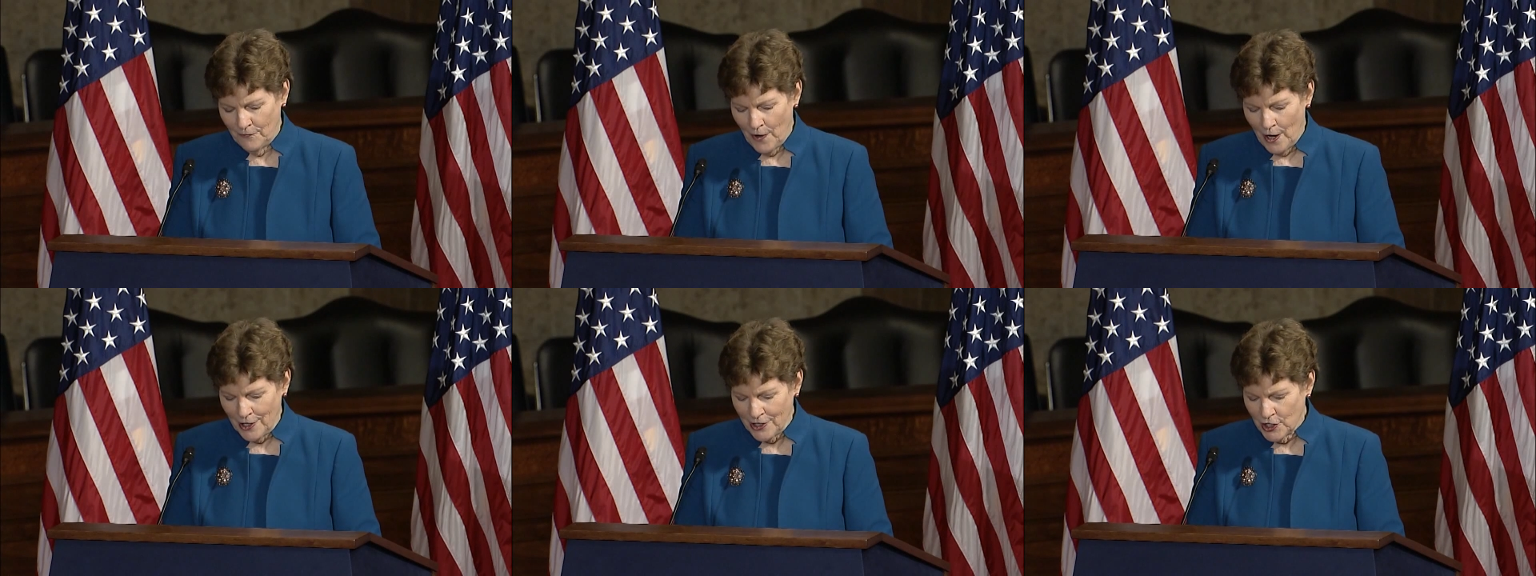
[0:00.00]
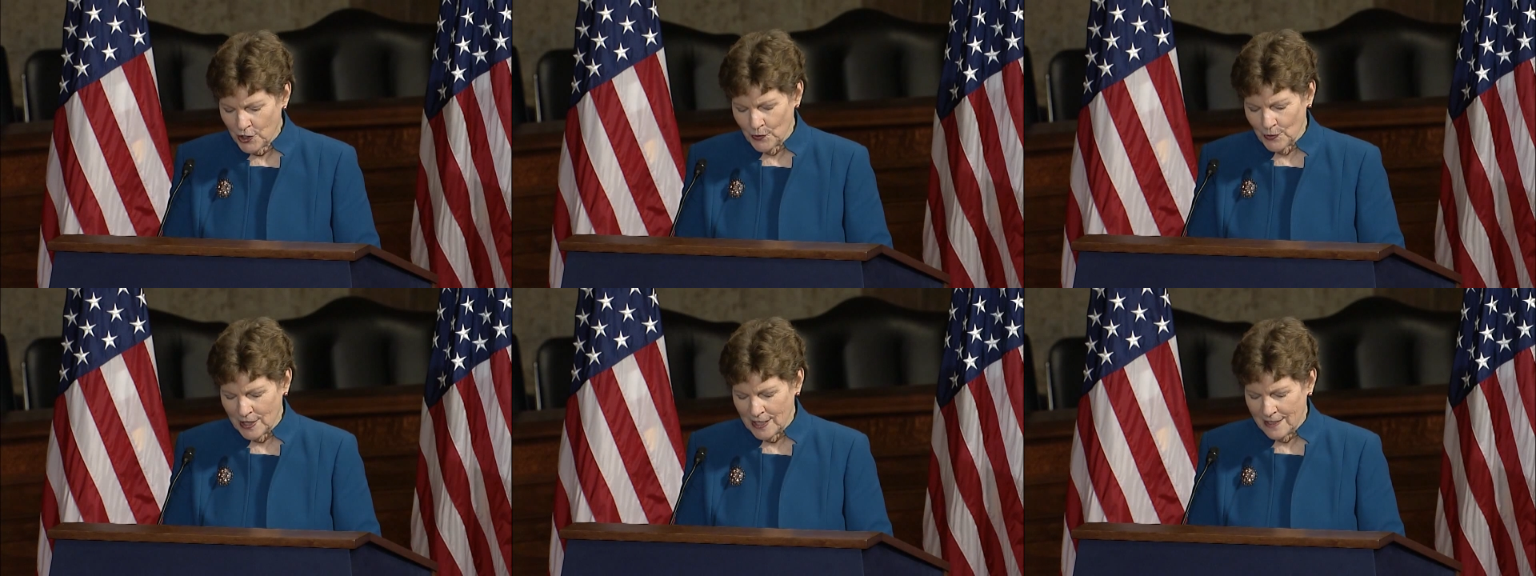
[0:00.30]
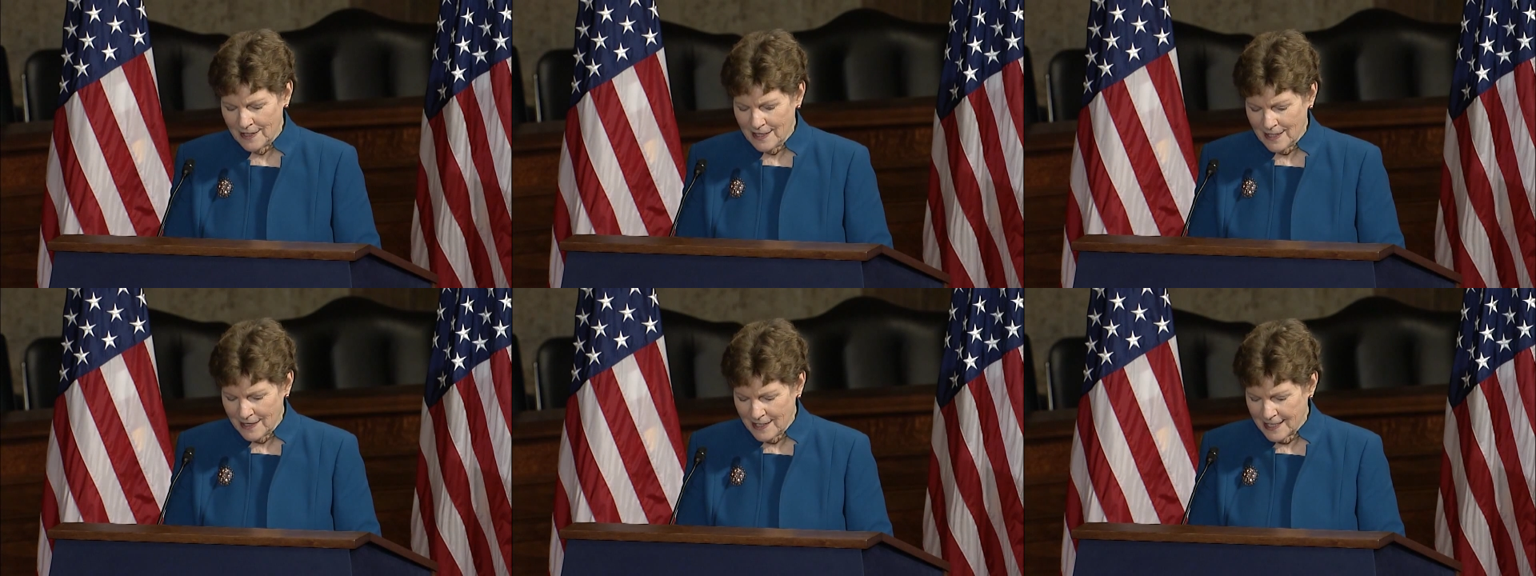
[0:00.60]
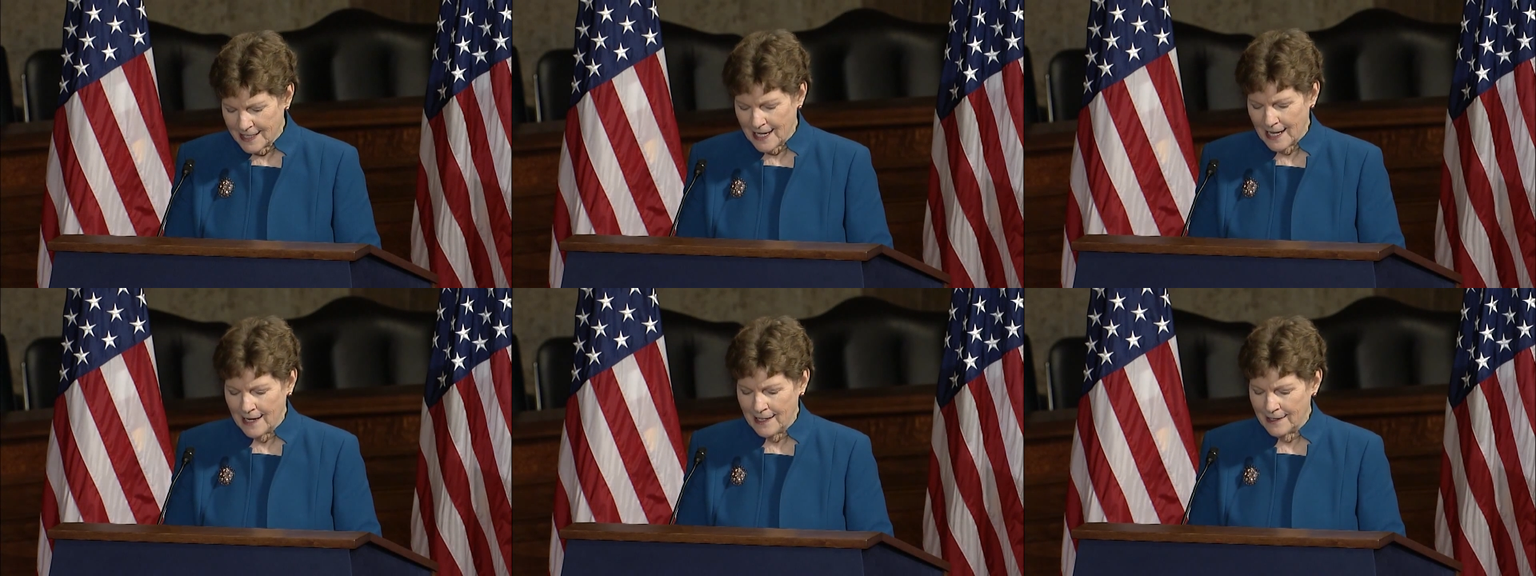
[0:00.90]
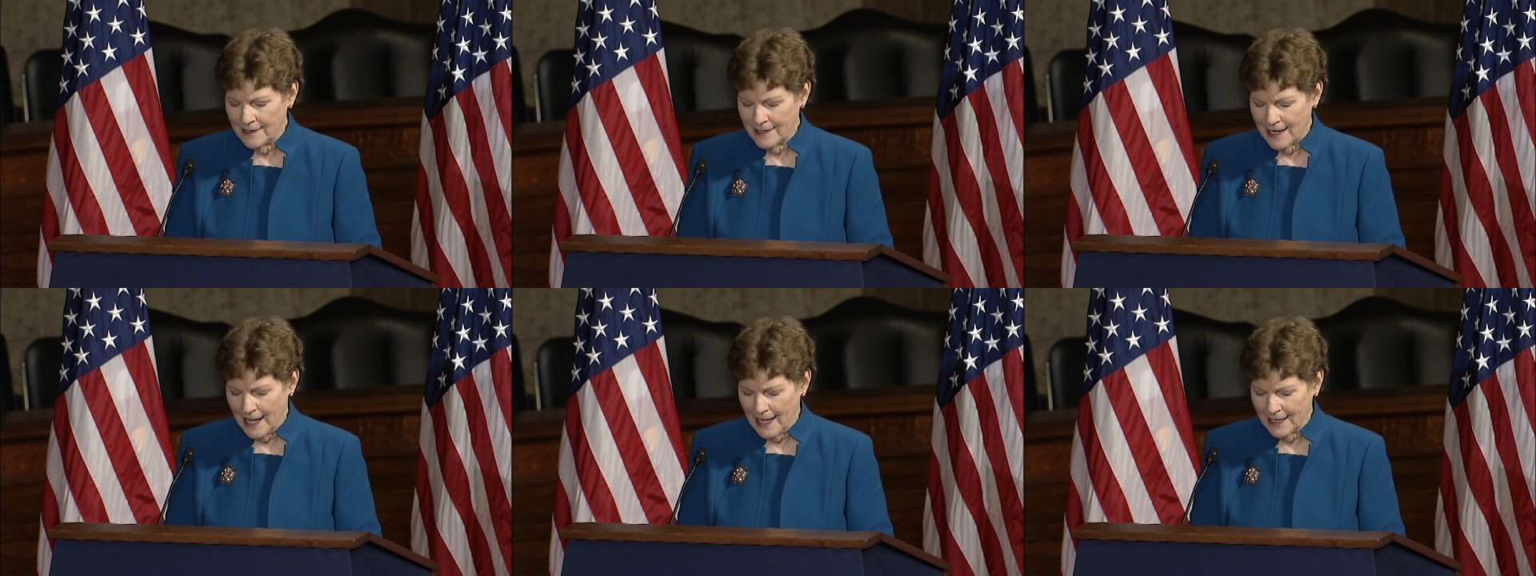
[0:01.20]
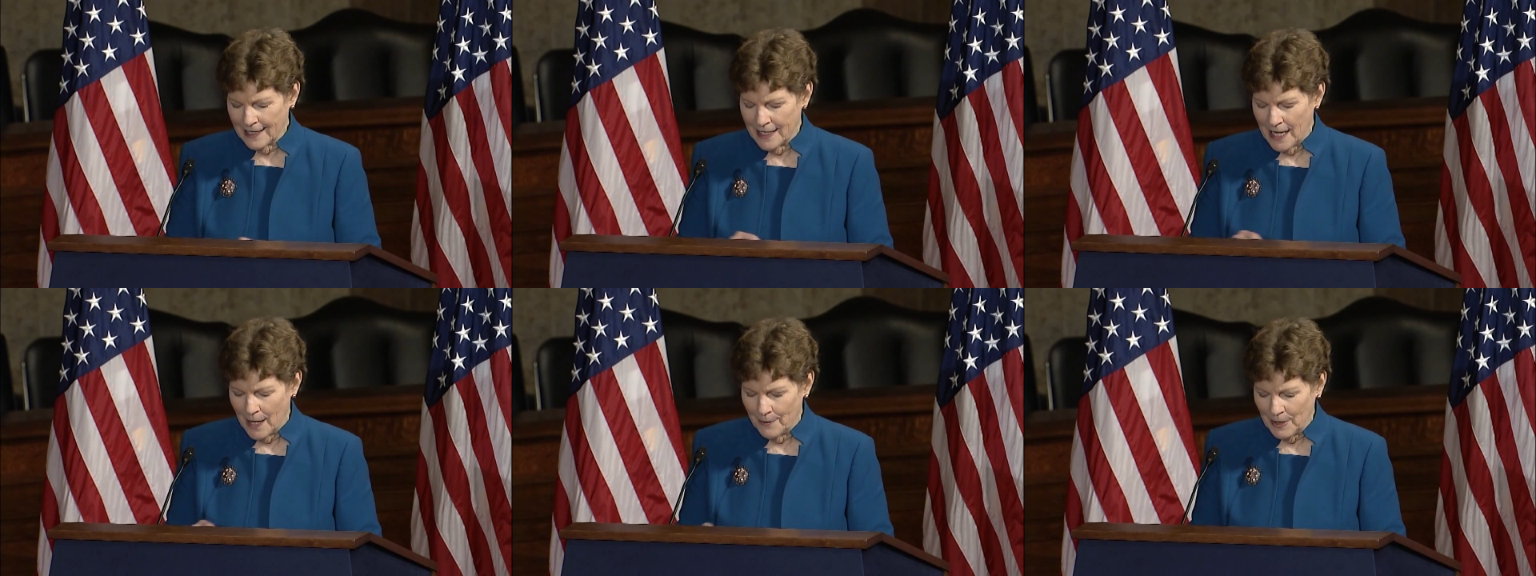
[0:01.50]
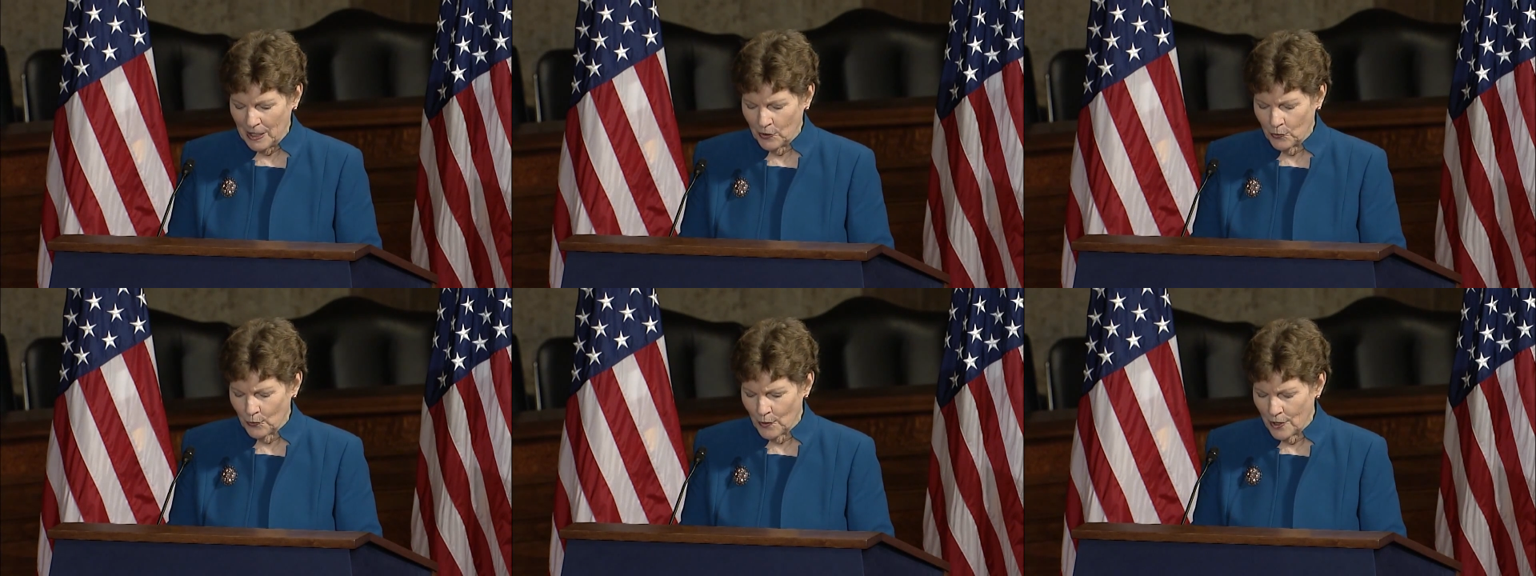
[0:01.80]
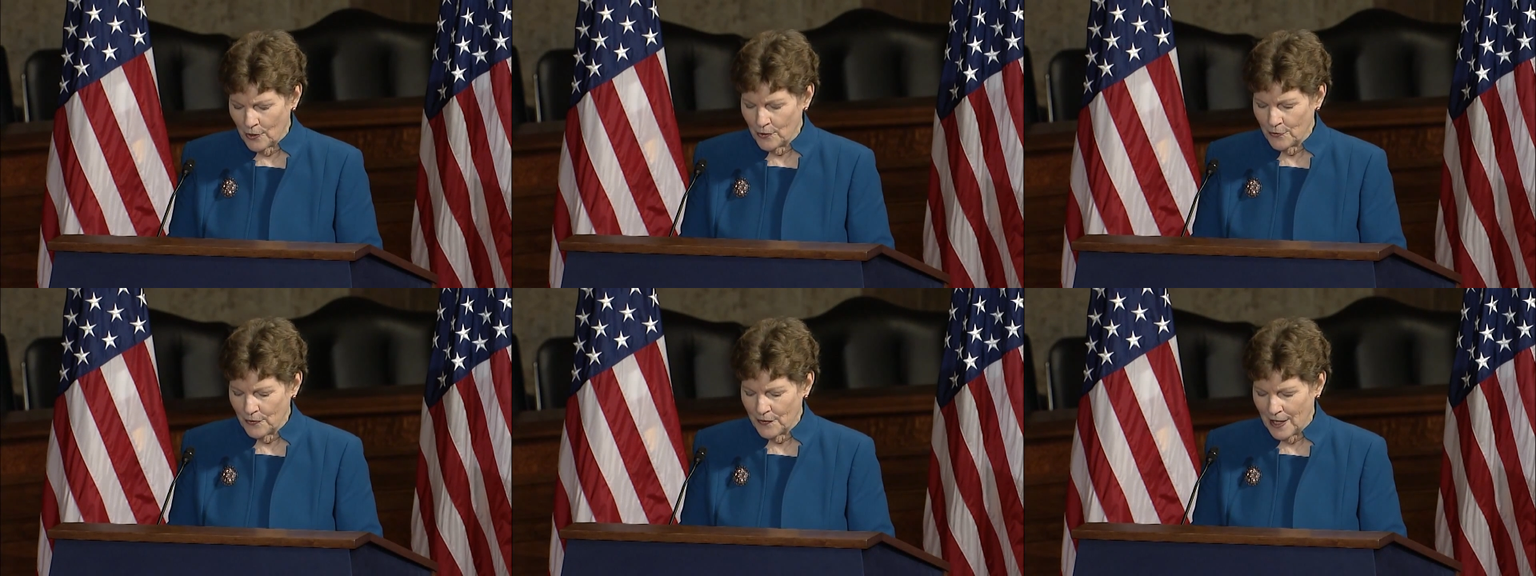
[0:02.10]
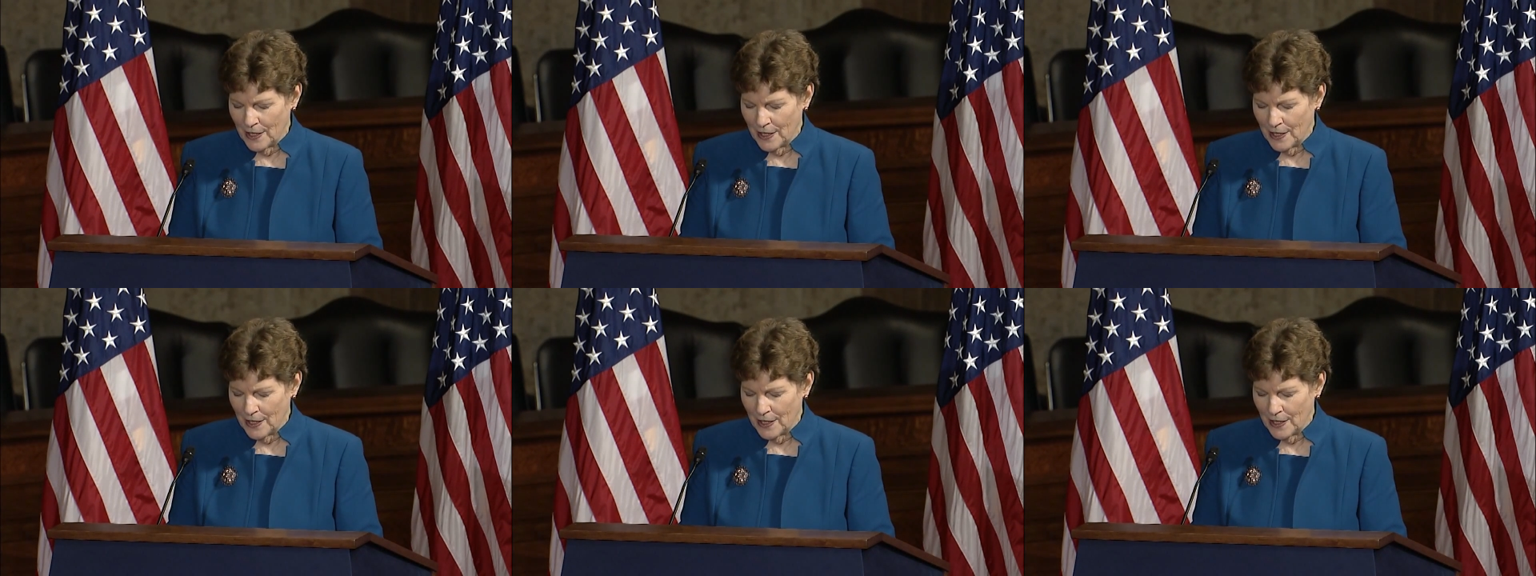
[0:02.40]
fostering sustained economic growth